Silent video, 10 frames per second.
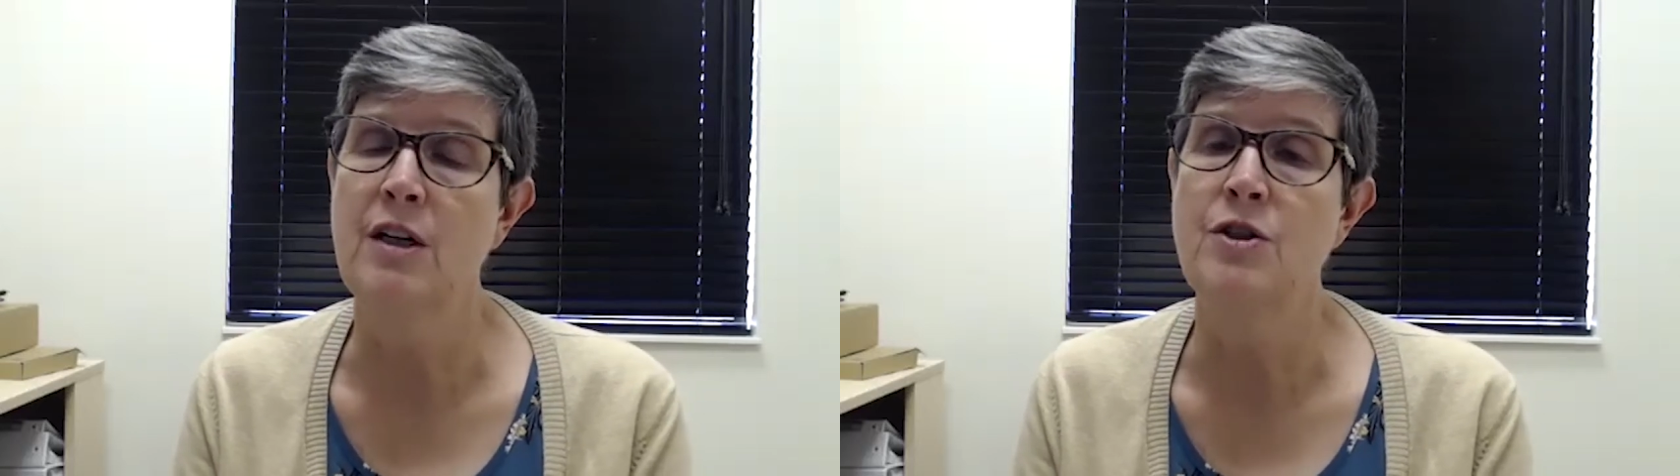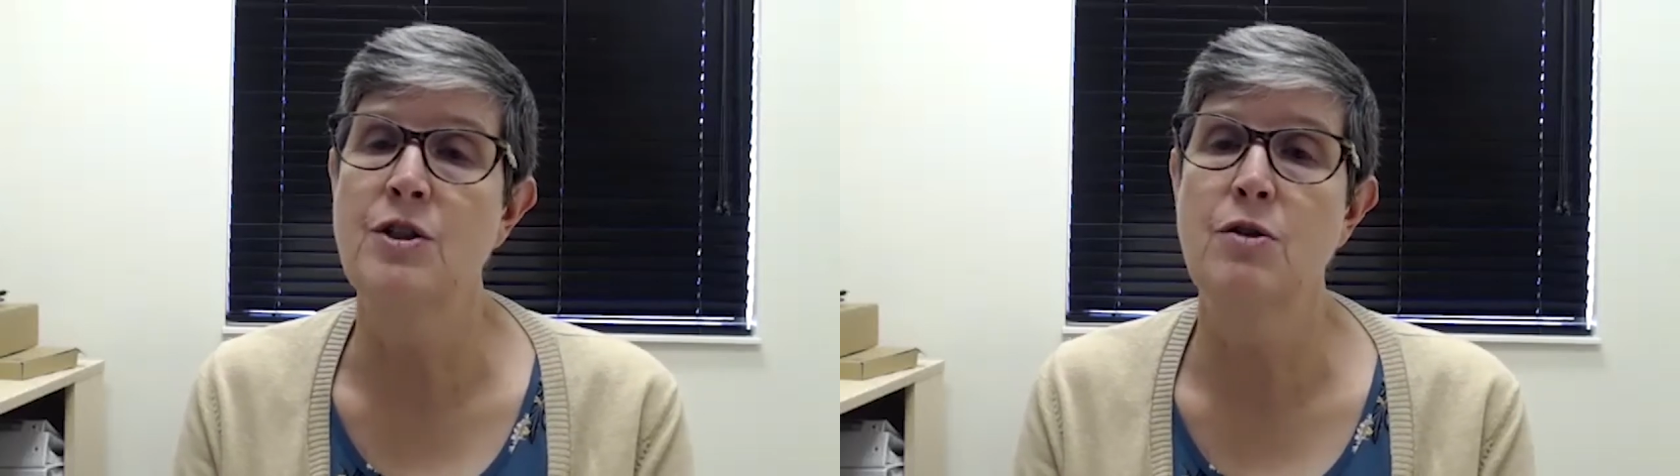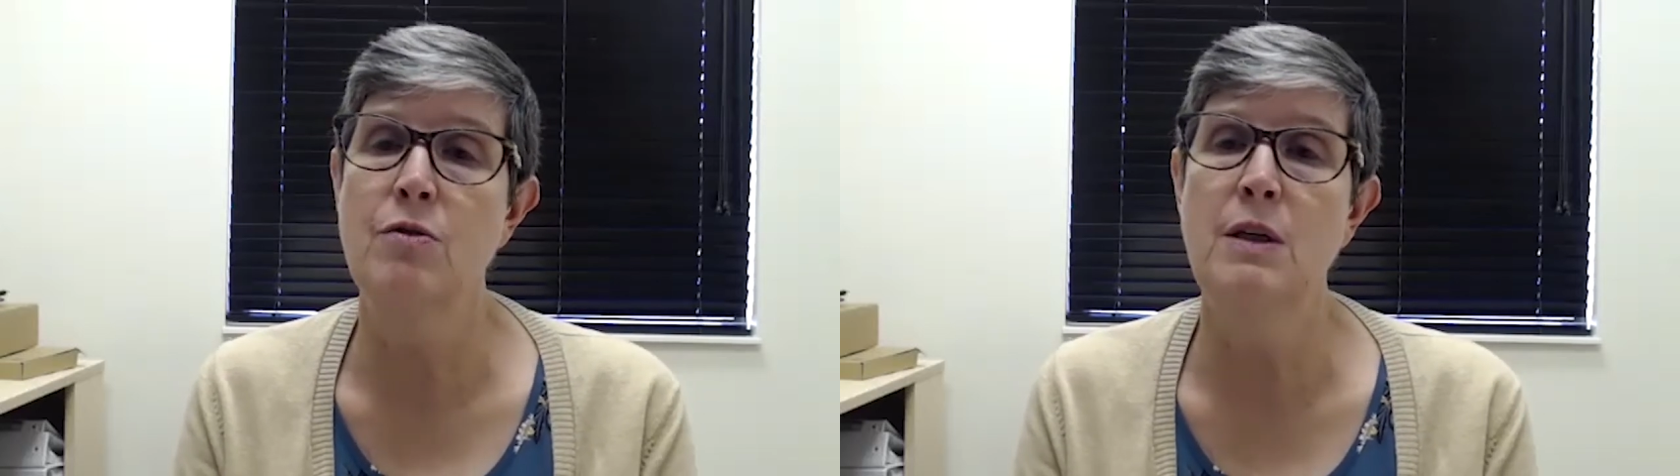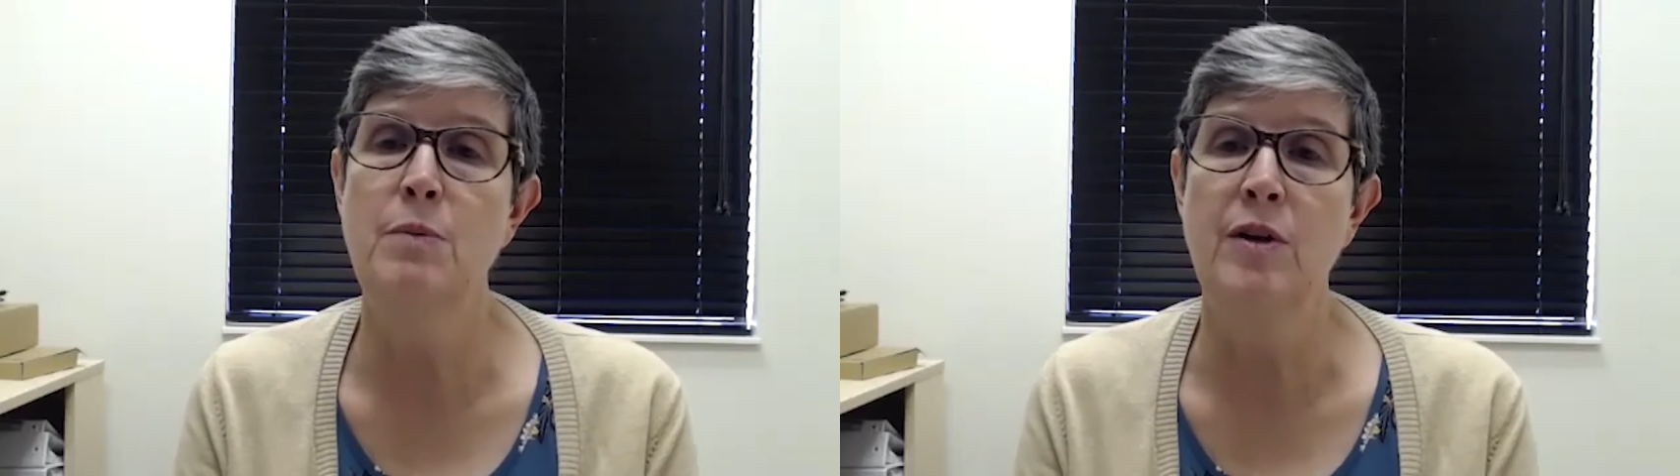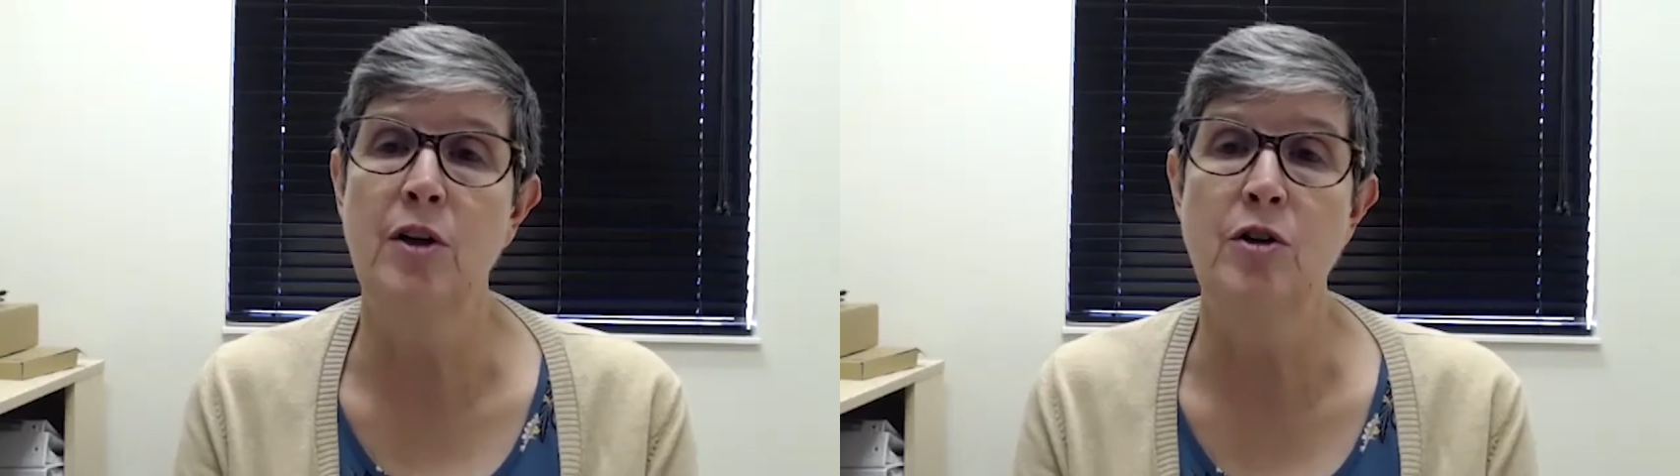a screen
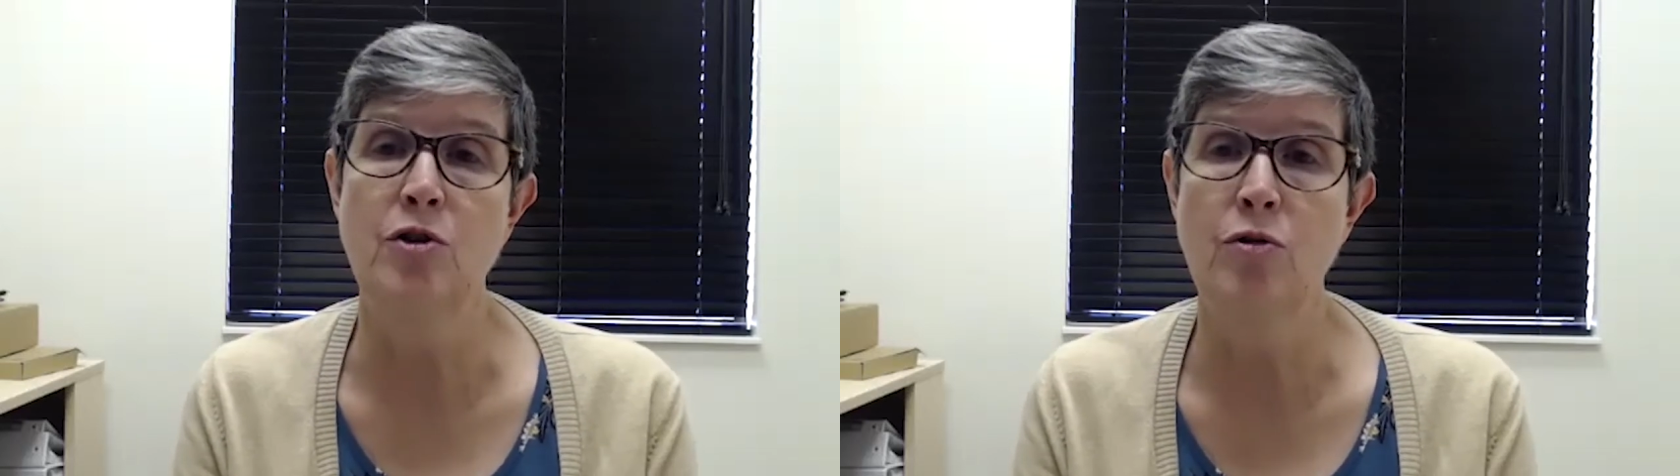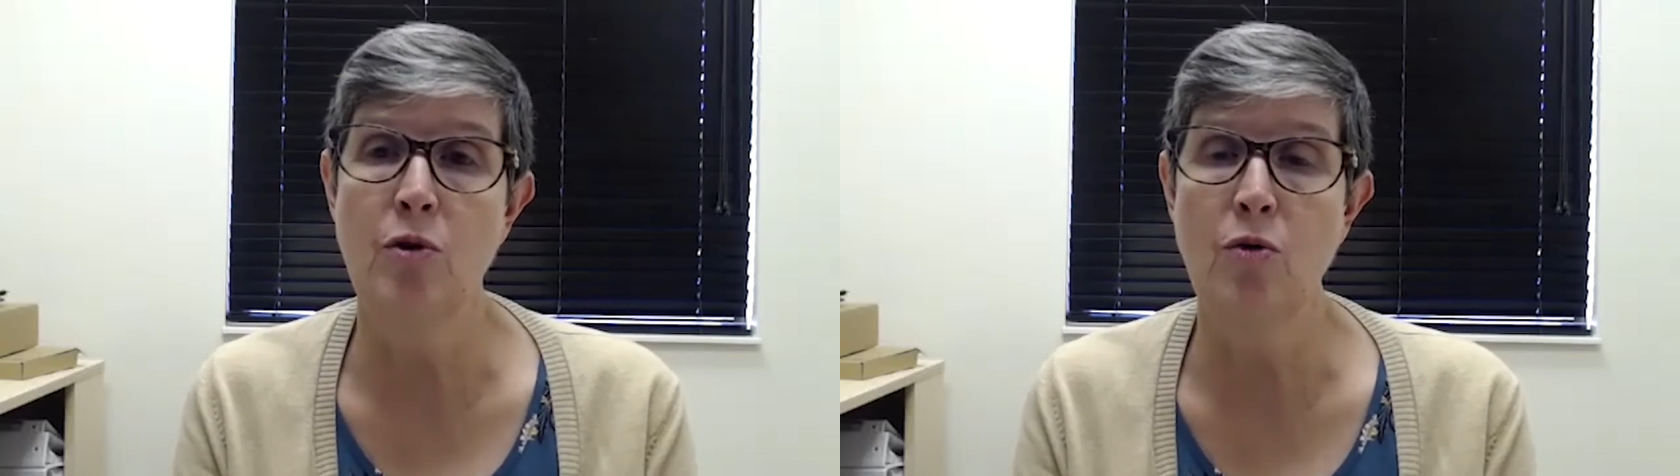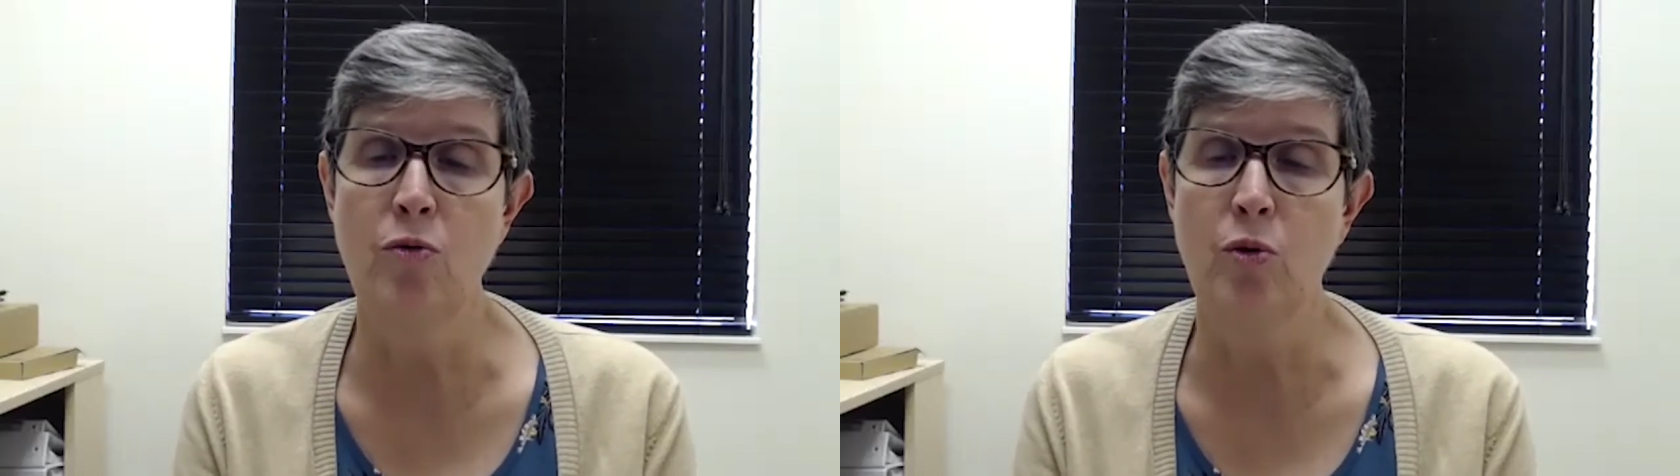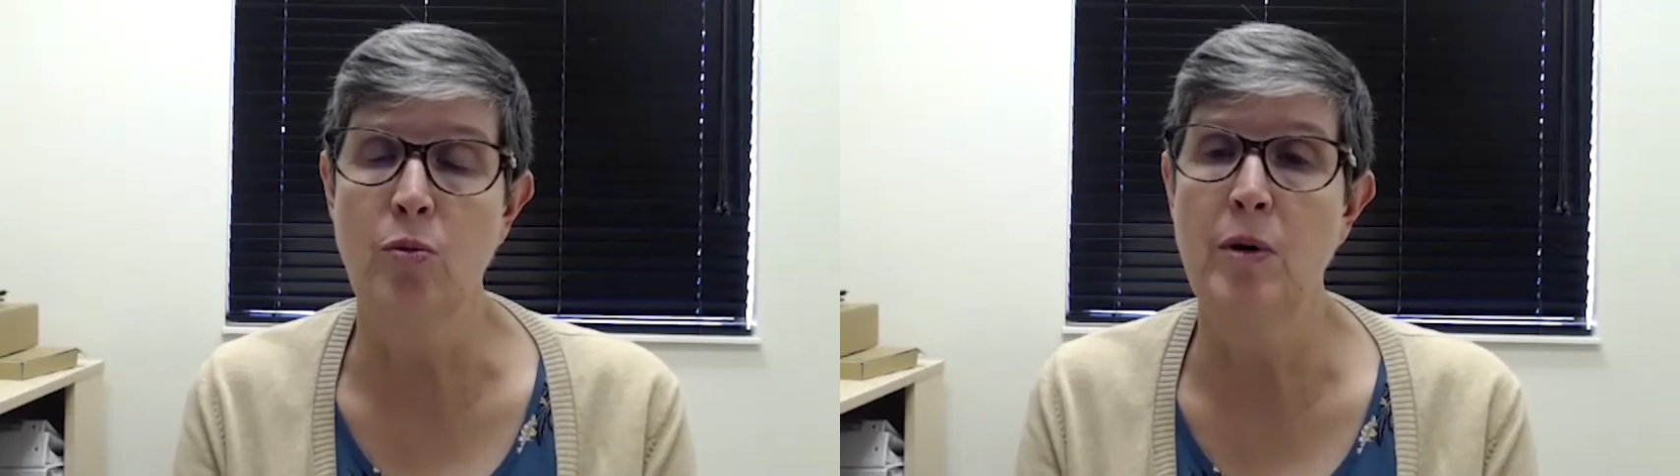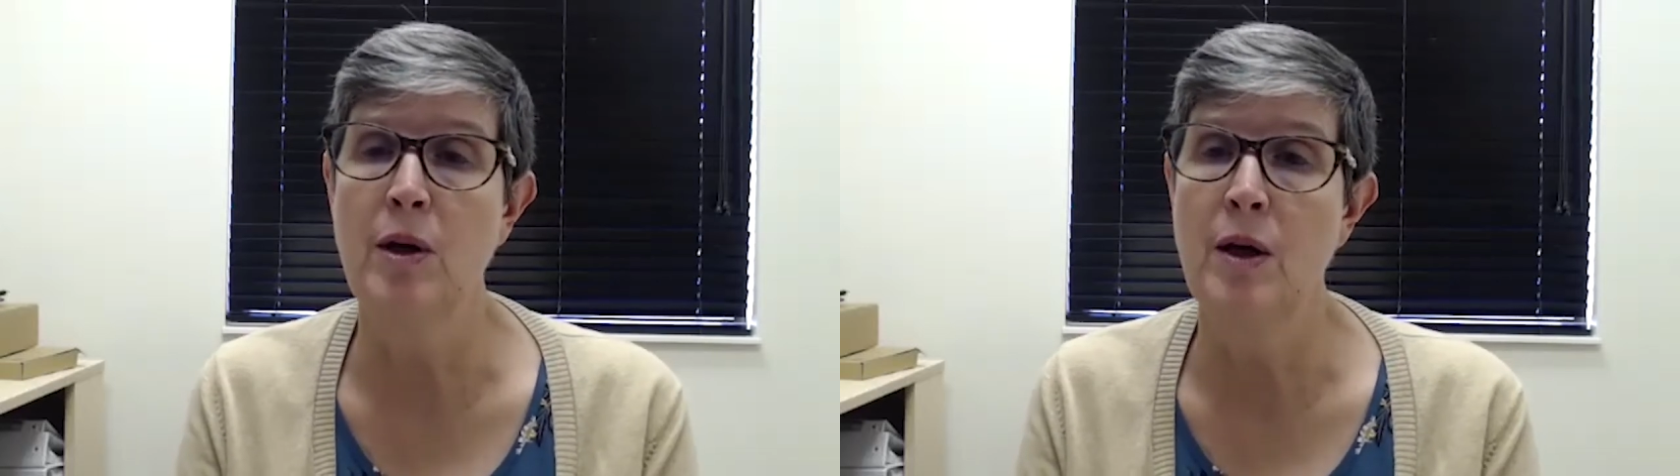in the control
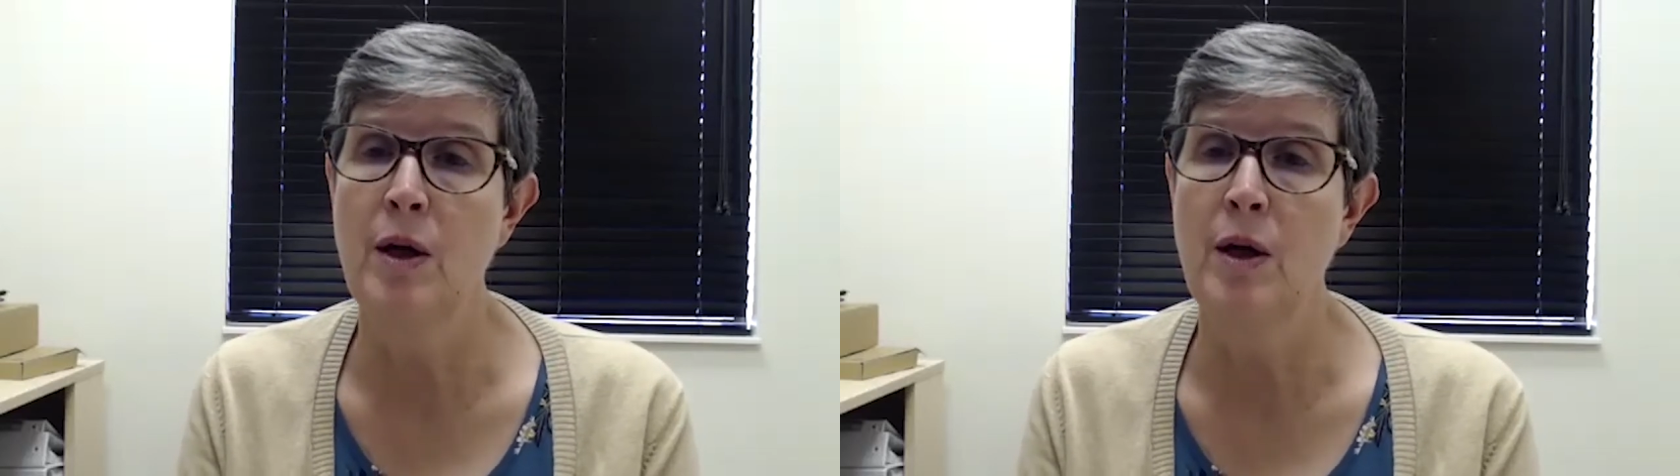room